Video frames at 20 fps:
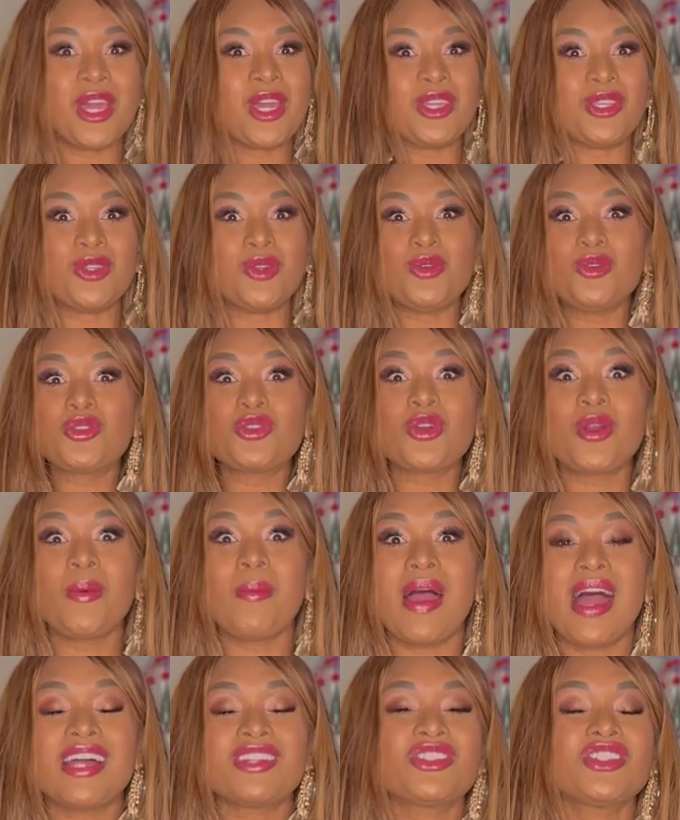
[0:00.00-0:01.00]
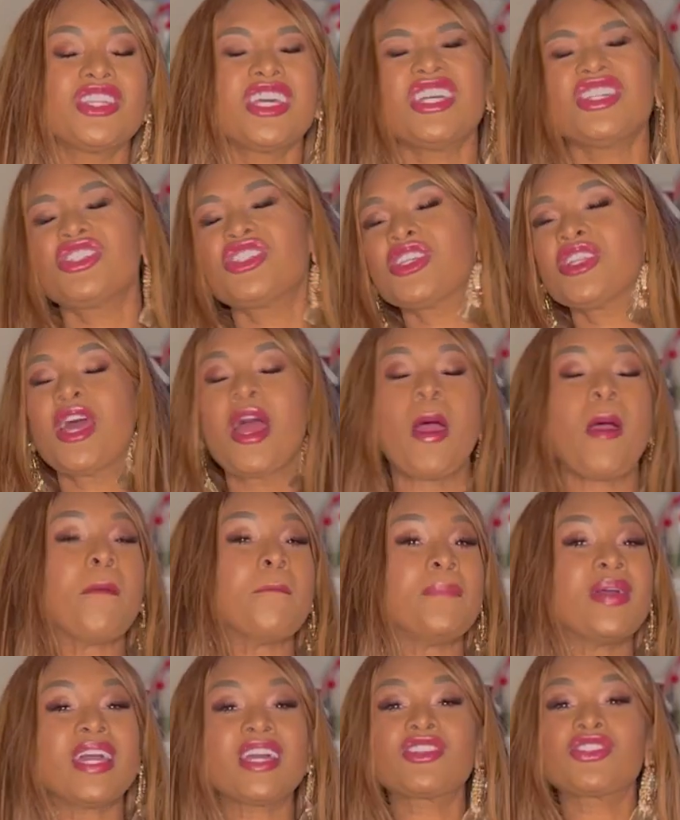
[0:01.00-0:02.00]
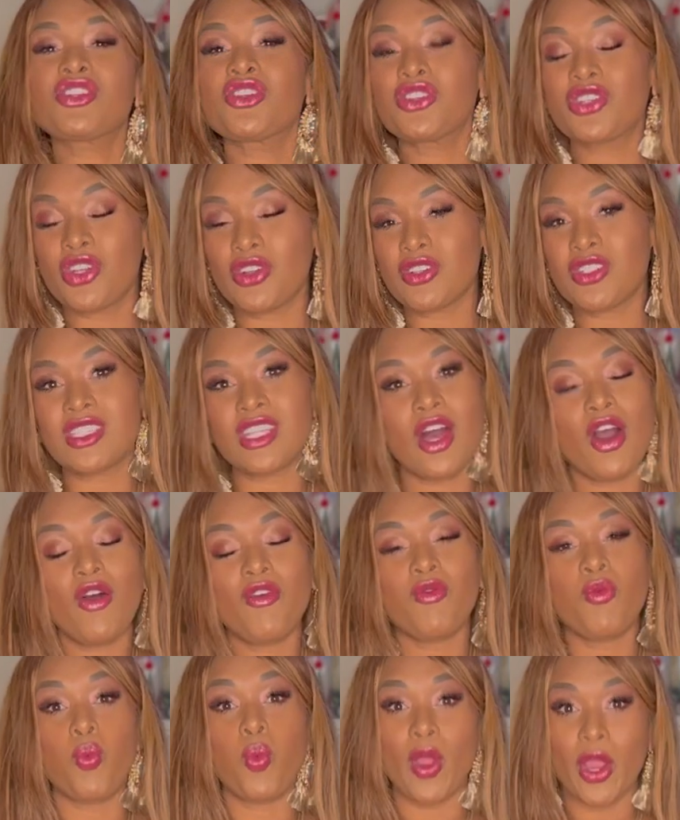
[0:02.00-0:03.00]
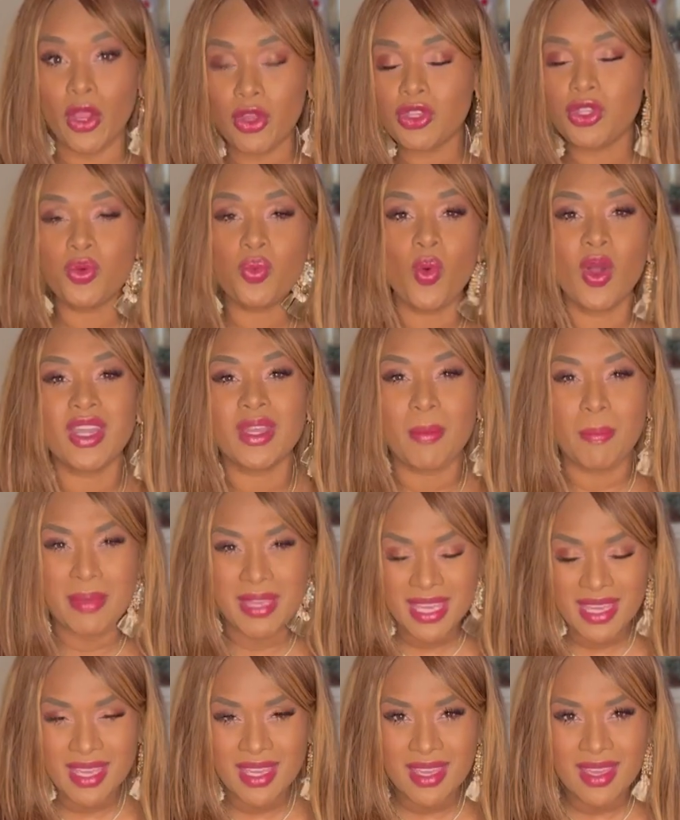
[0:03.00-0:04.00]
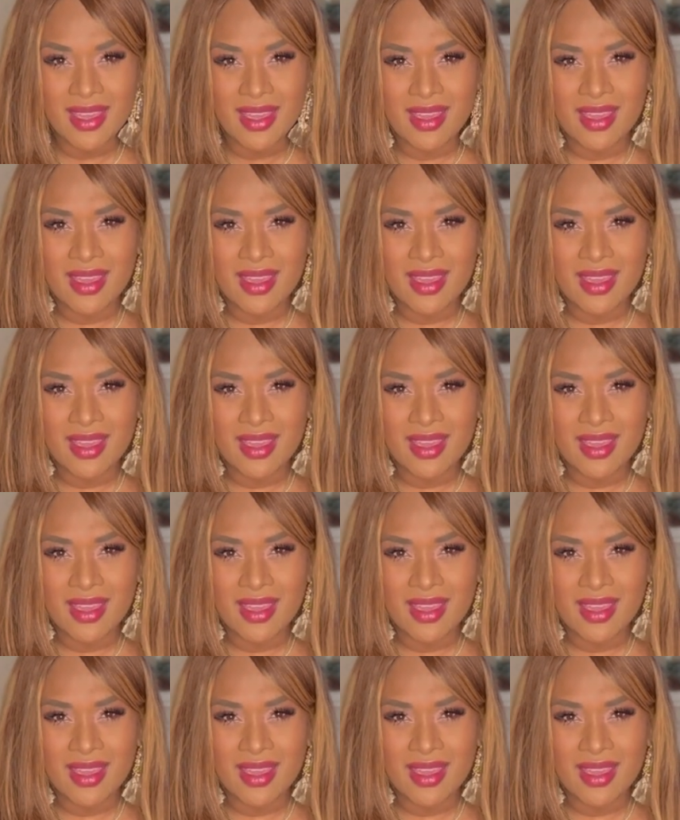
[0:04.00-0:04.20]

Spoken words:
Use your imagination, picture yourself where you want to be,